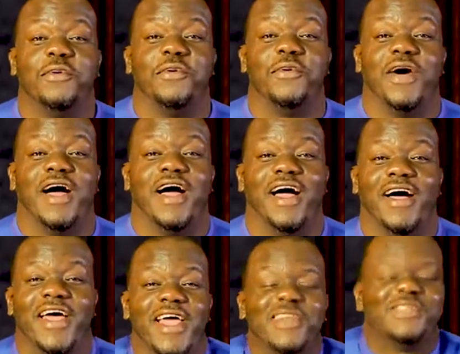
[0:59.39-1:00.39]

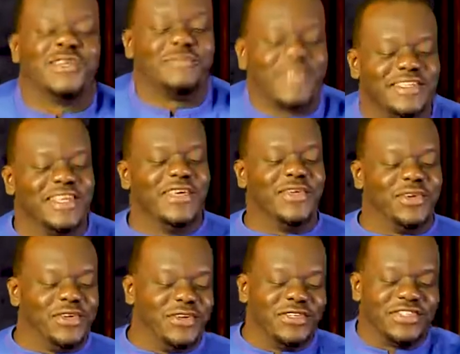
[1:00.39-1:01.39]
wow. You know, sometimes you're,
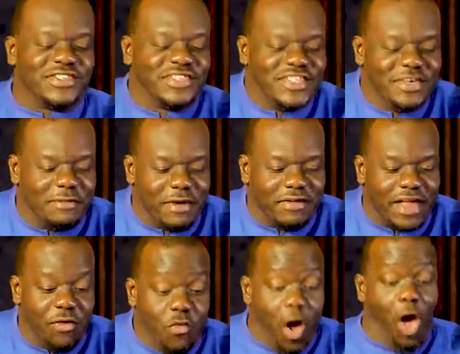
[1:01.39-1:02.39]
you're just reading your Bible
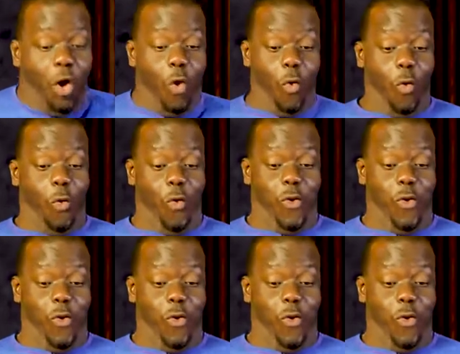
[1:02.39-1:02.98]
like, whoa!